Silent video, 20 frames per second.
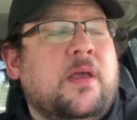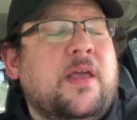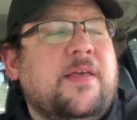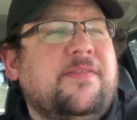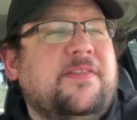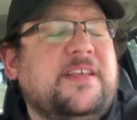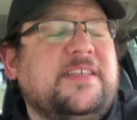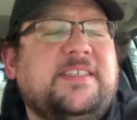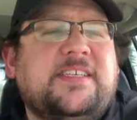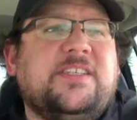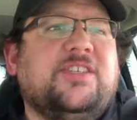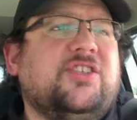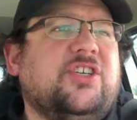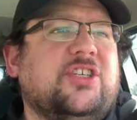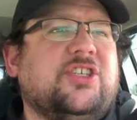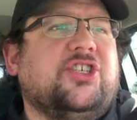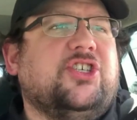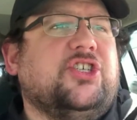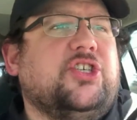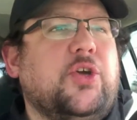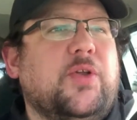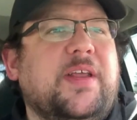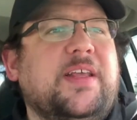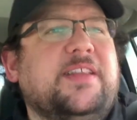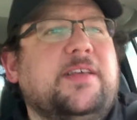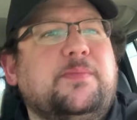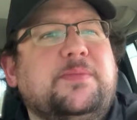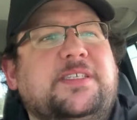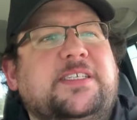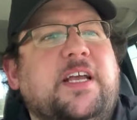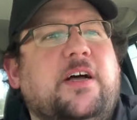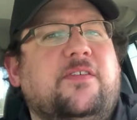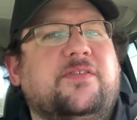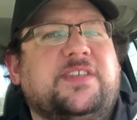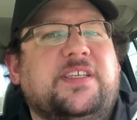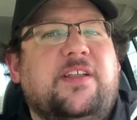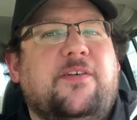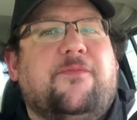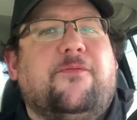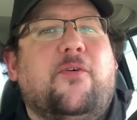This is just shooting
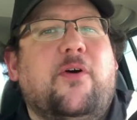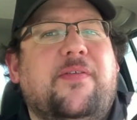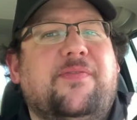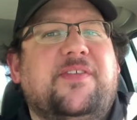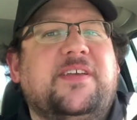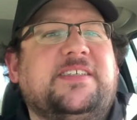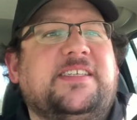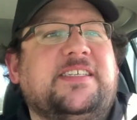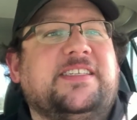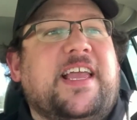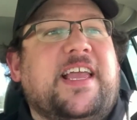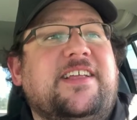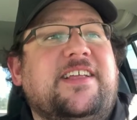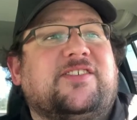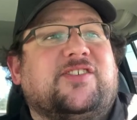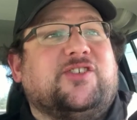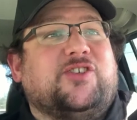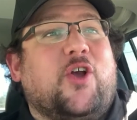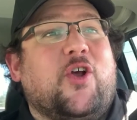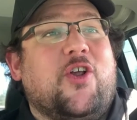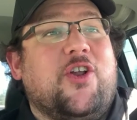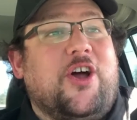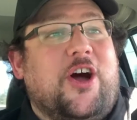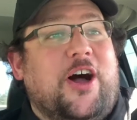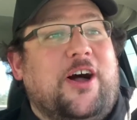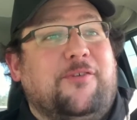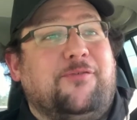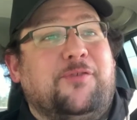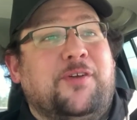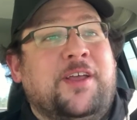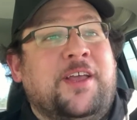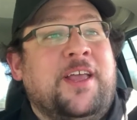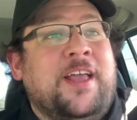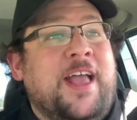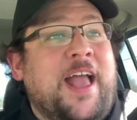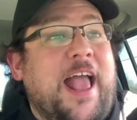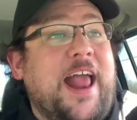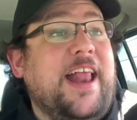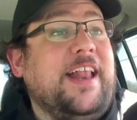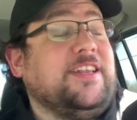themselves in the foot. This is Sarnoff,
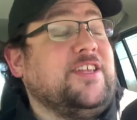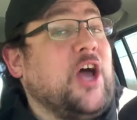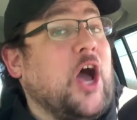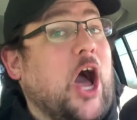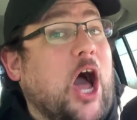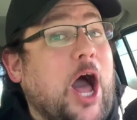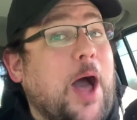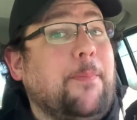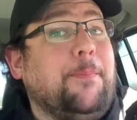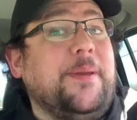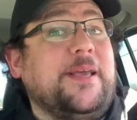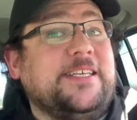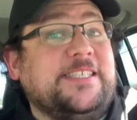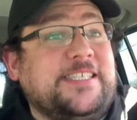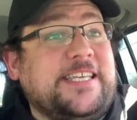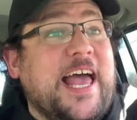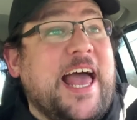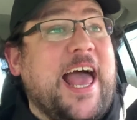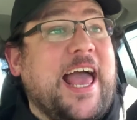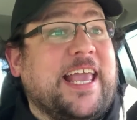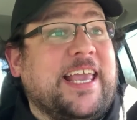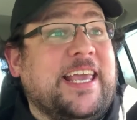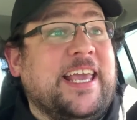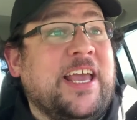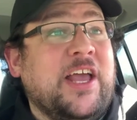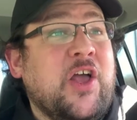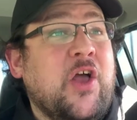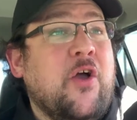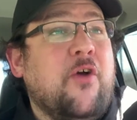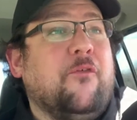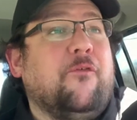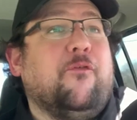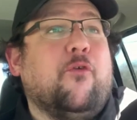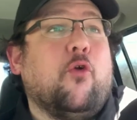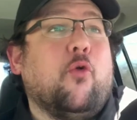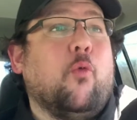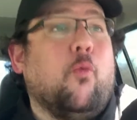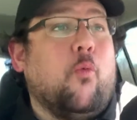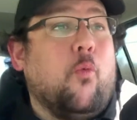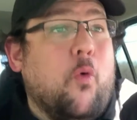a top exec
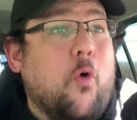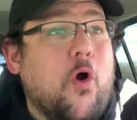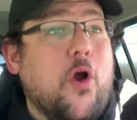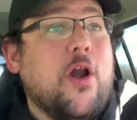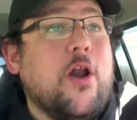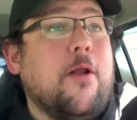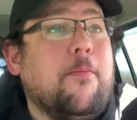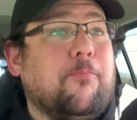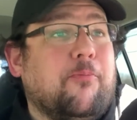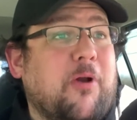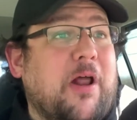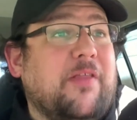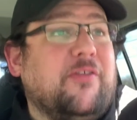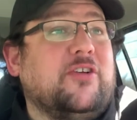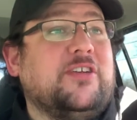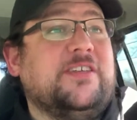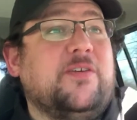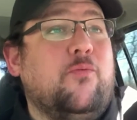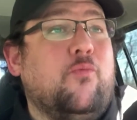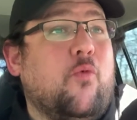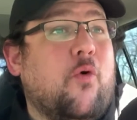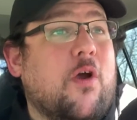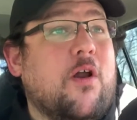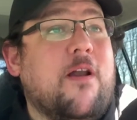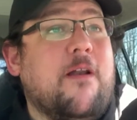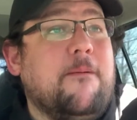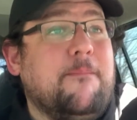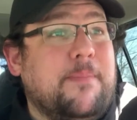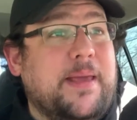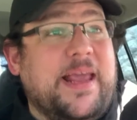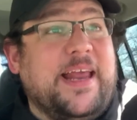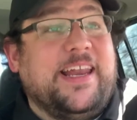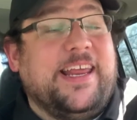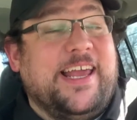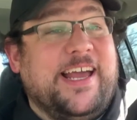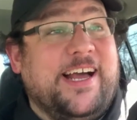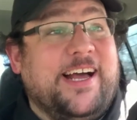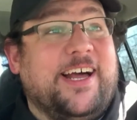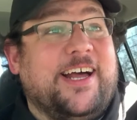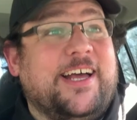for Warner Brothers and Warner
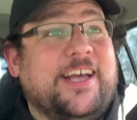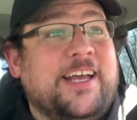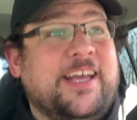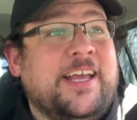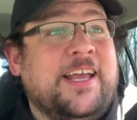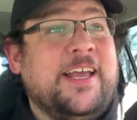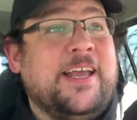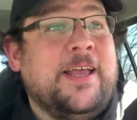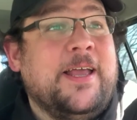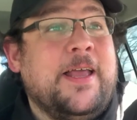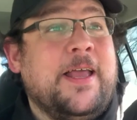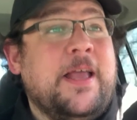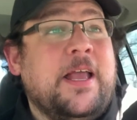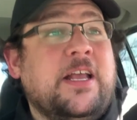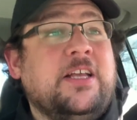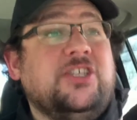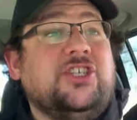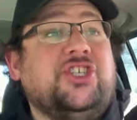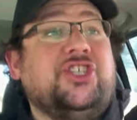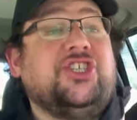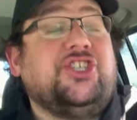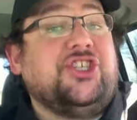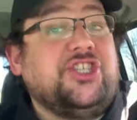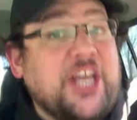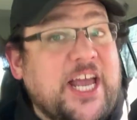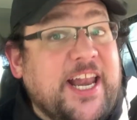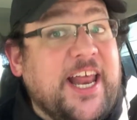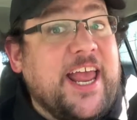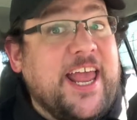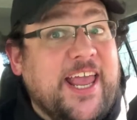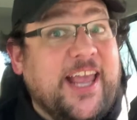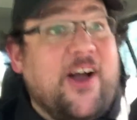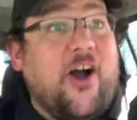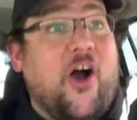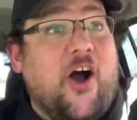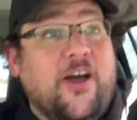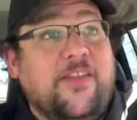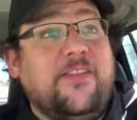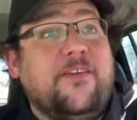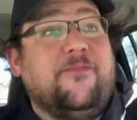Media, shitting
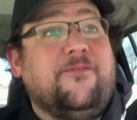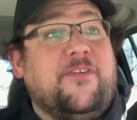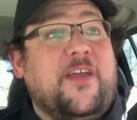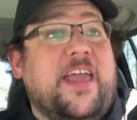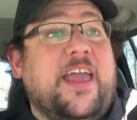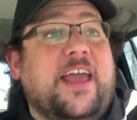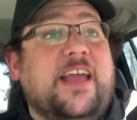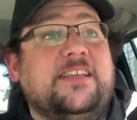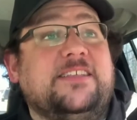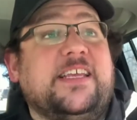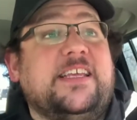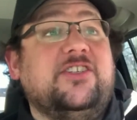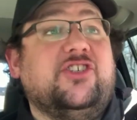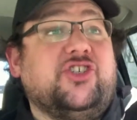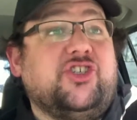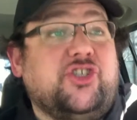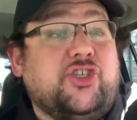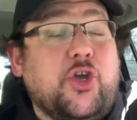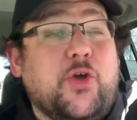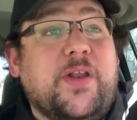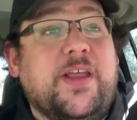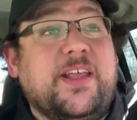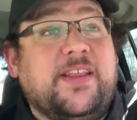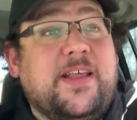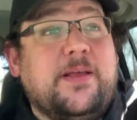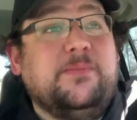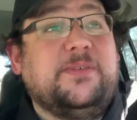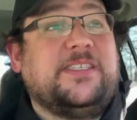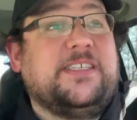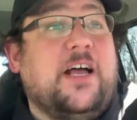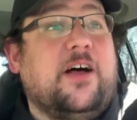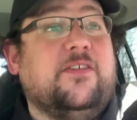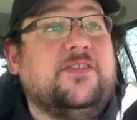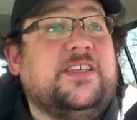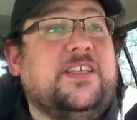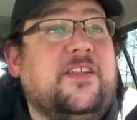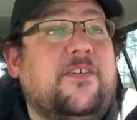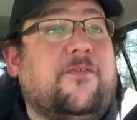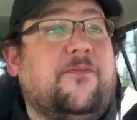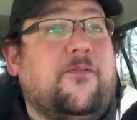on the fans and shooting
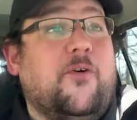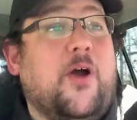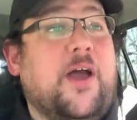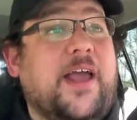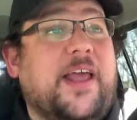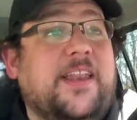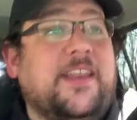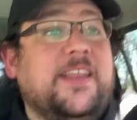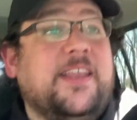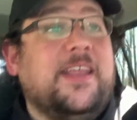themselves in the foot,